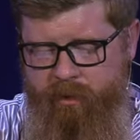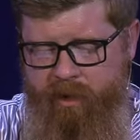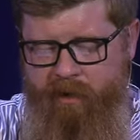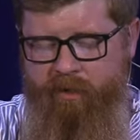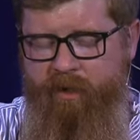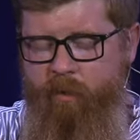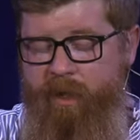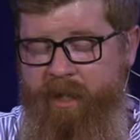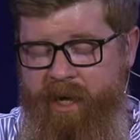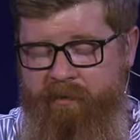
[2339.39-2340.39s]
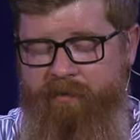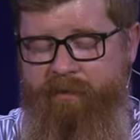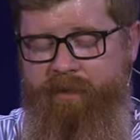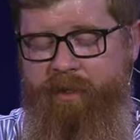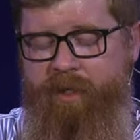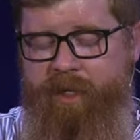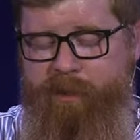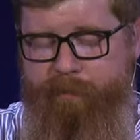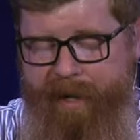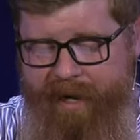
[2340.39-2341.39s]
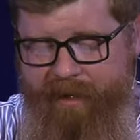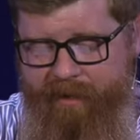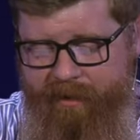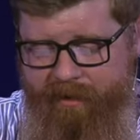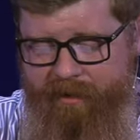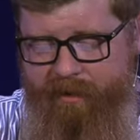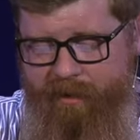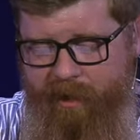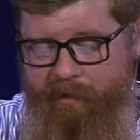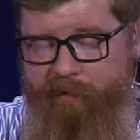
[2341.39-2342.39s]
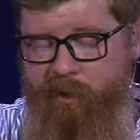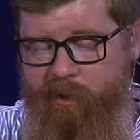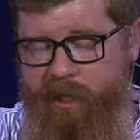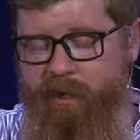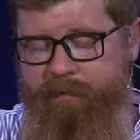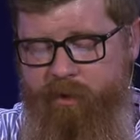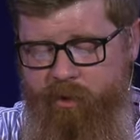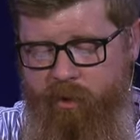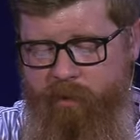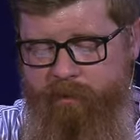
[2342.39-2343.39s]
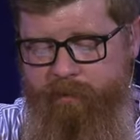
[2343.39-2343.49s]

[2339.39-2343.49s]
even when life is bad and feels out of control.